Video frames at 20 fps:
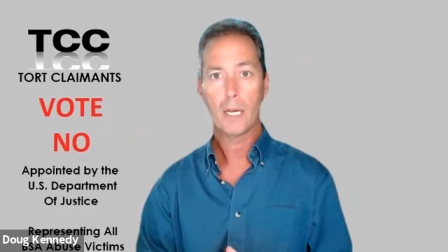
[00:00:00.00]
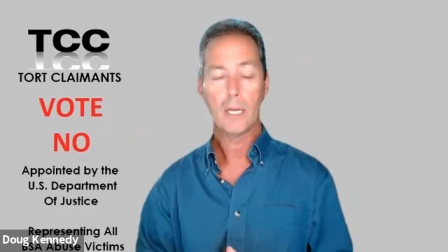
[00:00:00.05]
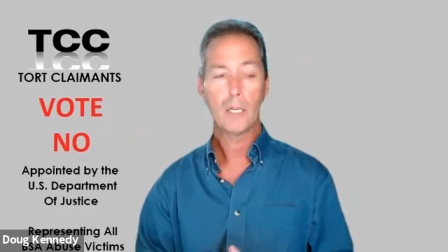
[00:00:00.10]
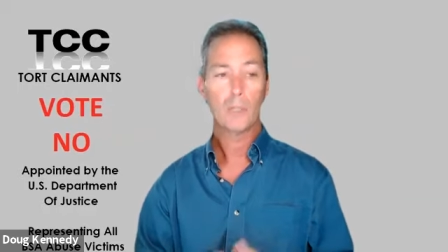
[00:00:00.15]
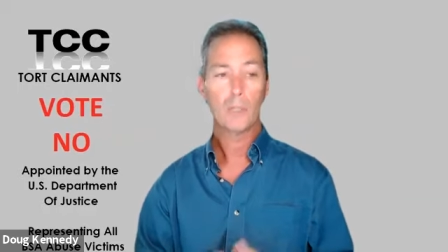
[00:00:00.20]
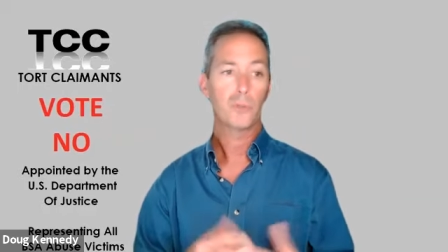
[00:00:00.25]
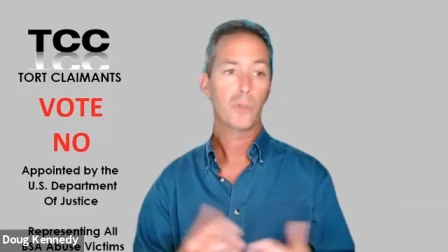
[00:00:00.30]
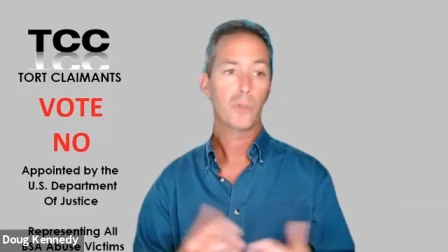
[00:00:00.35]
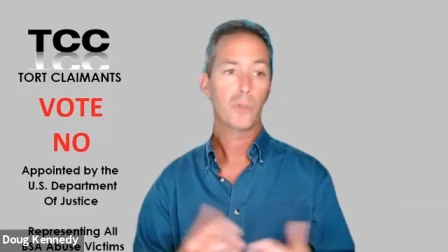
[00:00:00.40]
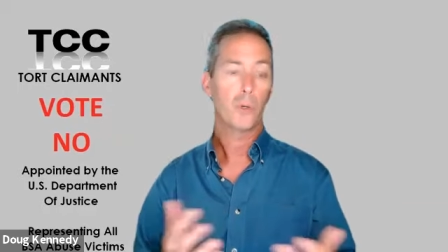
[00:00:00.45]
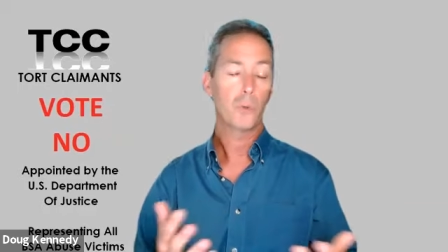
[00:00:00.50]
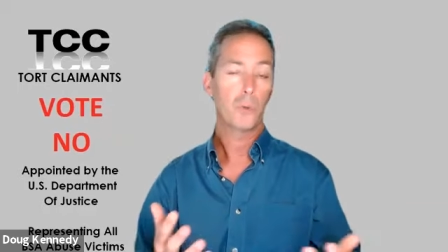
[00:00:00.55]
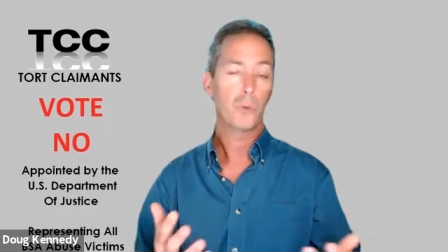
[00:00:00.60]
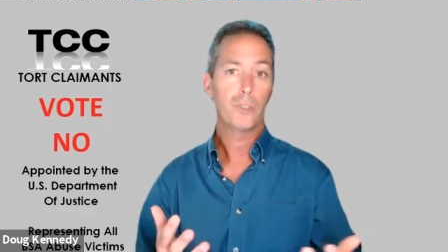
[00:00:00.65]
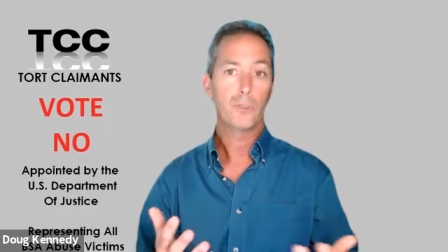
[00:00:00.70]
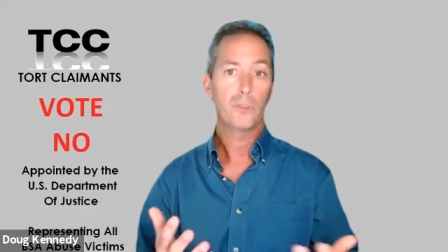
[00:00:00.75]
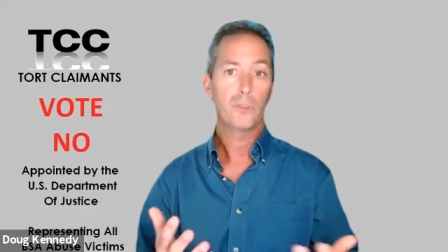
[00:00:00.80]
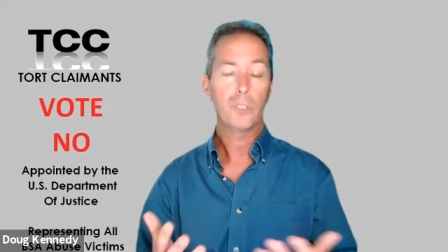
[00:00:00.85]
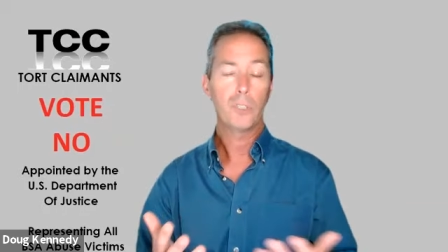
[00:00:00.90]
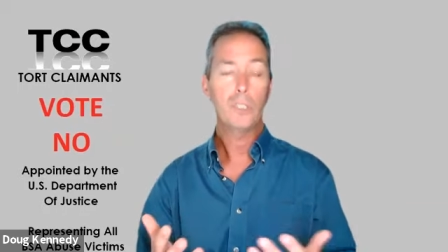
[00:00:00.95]
So
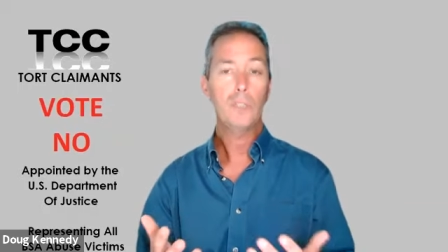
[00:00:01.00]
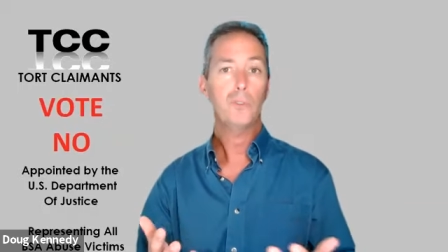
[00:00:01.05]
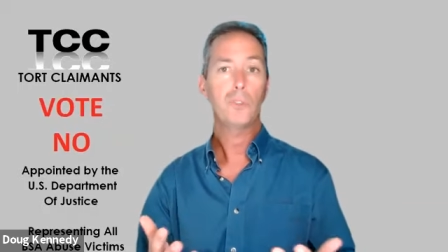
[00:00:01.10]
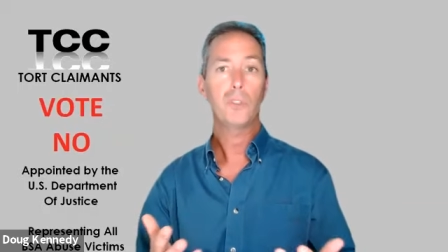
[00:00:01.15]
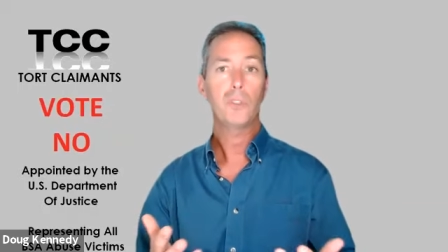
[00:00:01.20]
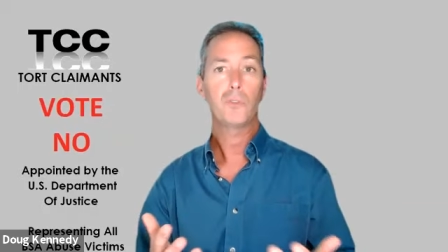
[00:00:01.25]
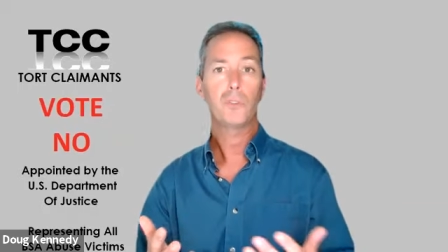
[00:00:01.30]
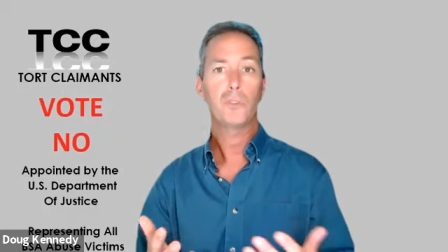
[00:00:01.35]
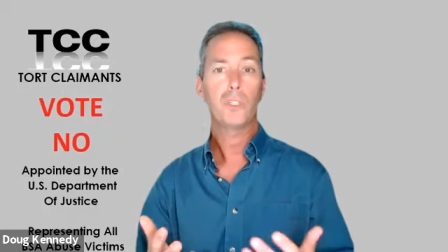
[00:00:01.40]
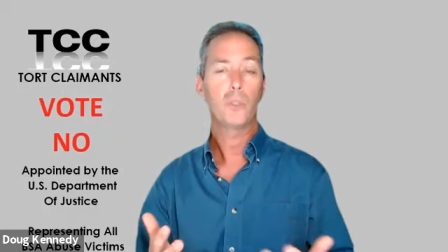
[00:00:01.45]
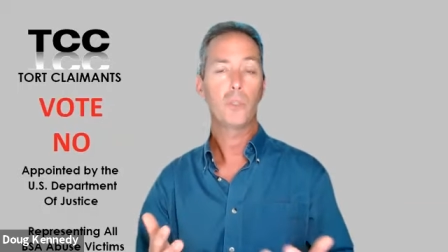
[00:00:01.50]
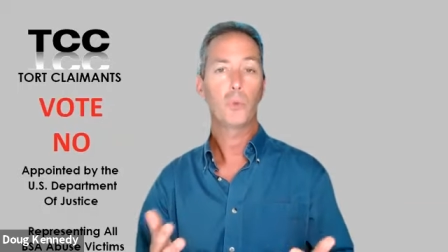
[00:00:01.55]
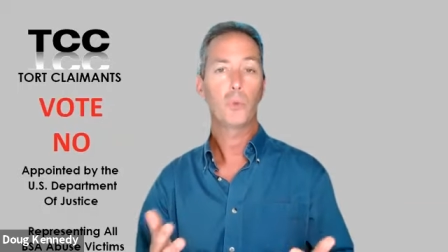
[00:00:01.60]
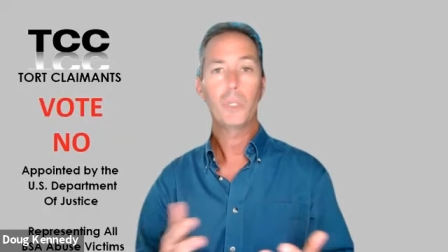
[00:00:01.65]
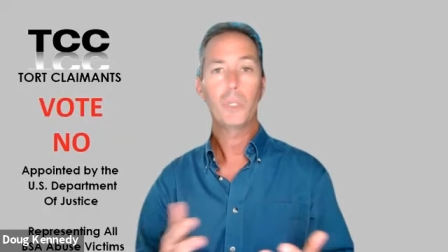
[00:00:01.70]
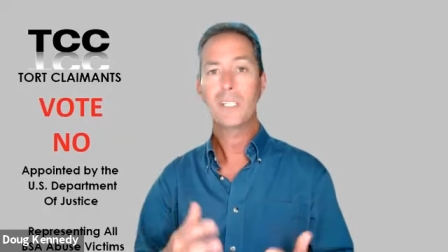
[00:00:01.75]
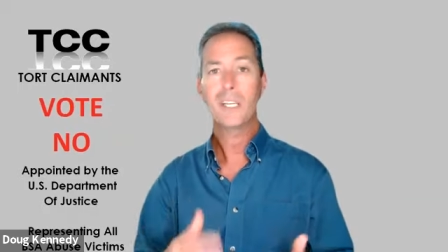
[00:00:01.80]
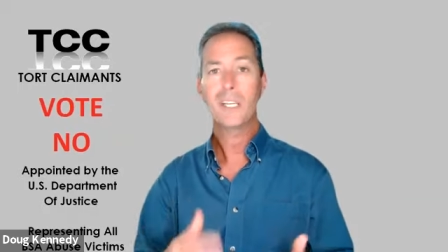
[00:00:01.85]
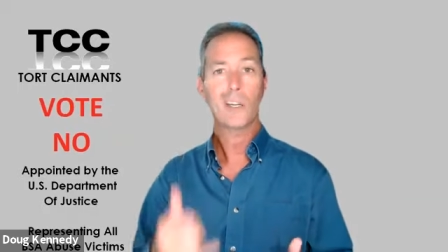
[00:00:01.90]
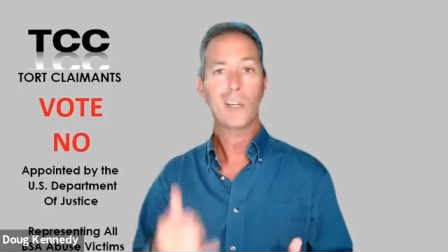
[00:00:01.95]
the TCC, we
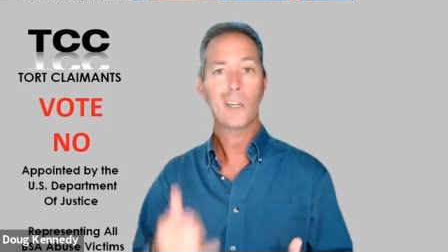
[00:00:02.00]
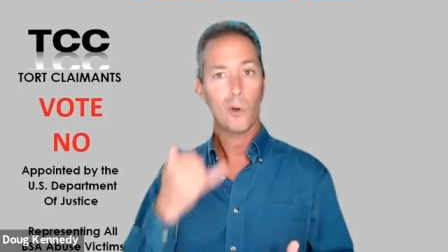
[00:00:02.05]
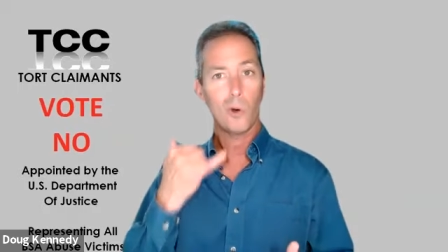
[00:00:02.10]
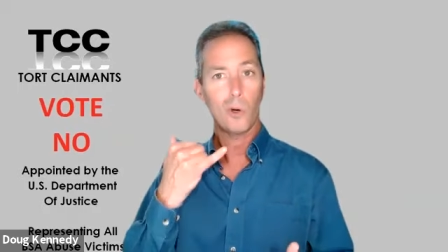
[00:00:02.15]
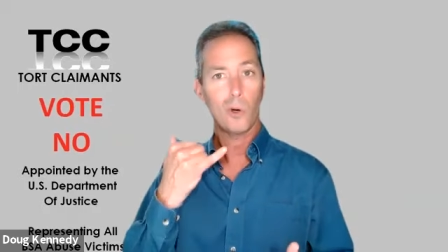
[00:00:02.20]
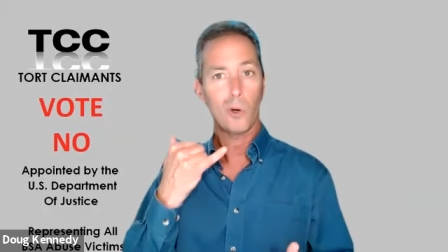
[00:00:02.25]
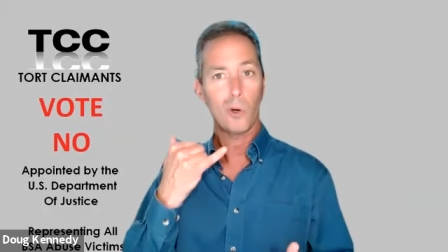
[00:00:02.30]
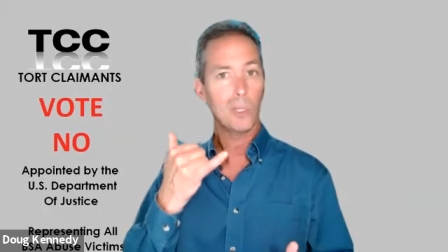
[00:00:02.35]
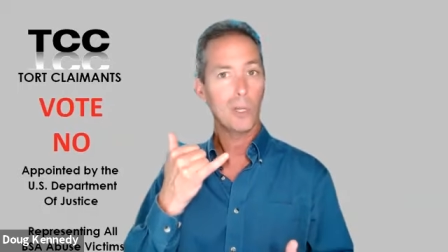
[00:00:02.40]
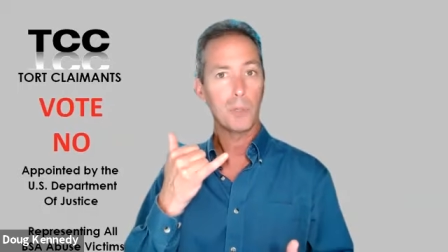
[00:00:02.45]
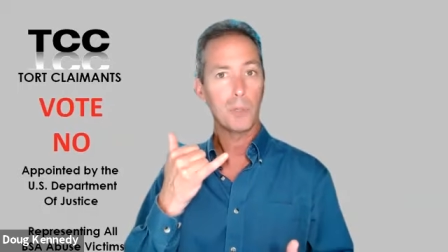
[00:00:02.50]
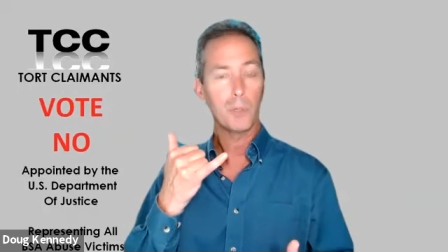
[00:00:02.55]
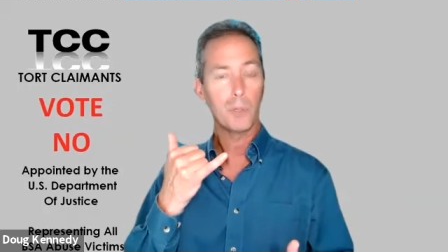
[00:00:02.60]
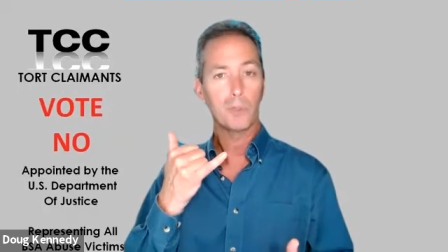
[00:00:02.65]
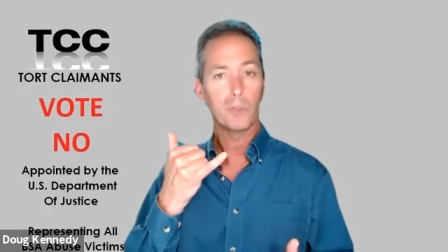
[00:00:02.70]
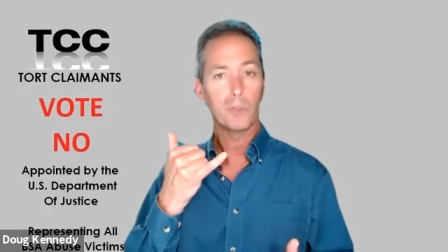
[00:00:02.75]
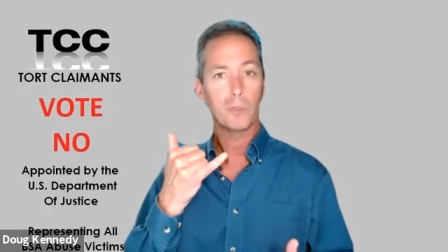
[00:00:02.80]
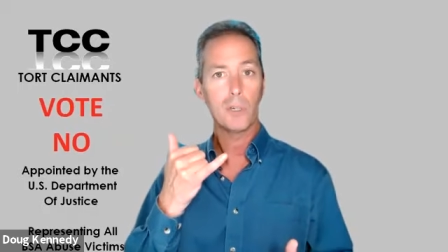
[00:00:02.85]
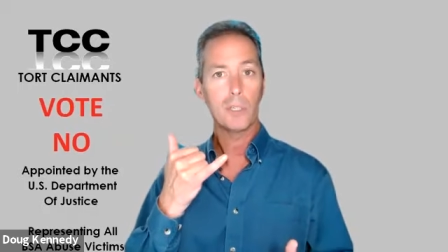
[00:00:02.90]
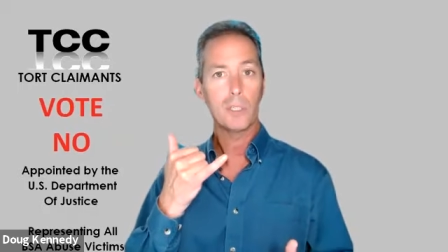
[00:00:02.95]
can't call up your
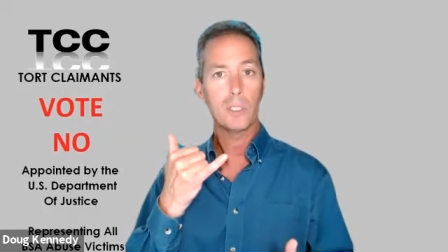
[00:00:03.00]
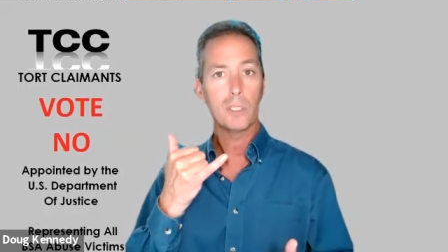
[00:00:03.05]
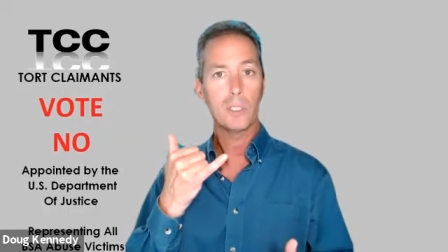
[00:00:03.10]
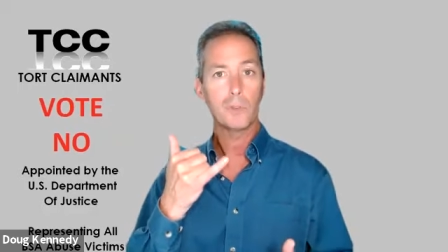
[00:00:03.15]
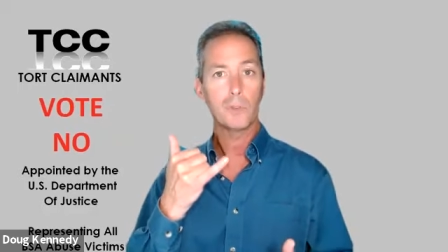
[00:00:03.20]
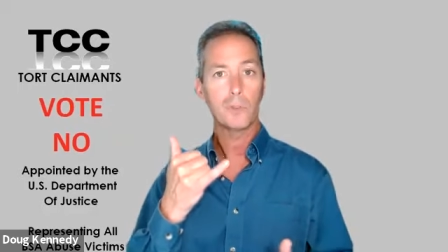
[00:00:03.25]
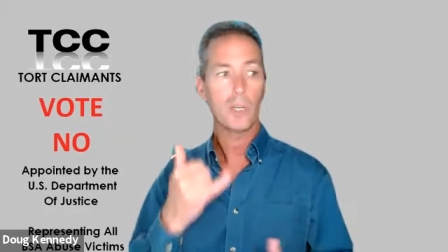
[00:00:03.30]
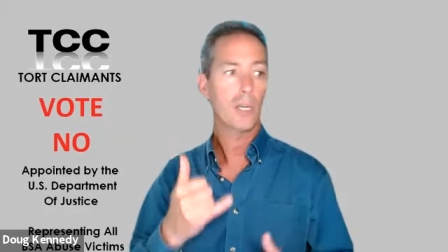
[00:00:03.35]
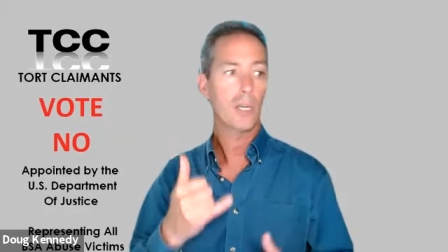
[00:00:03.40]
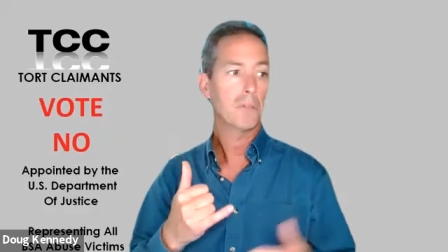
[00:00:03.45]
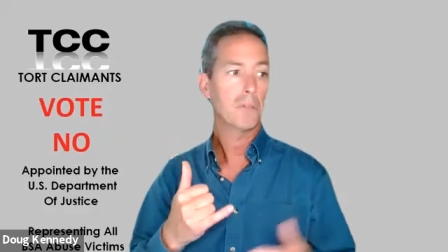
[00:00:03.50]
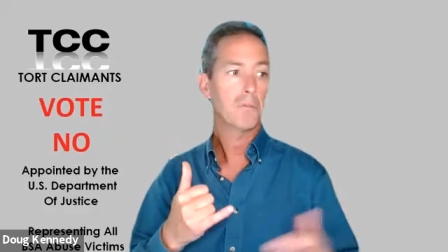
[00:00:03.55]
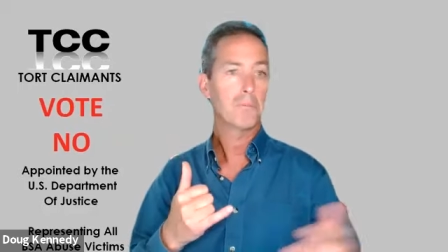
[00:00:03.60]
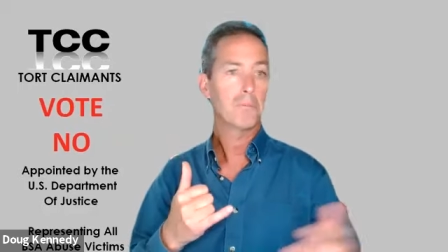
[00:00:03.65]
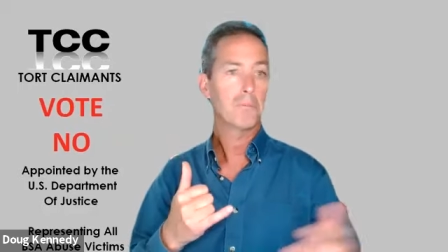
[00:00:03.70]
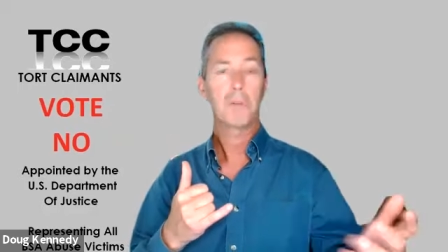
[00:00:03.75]
attorney and say,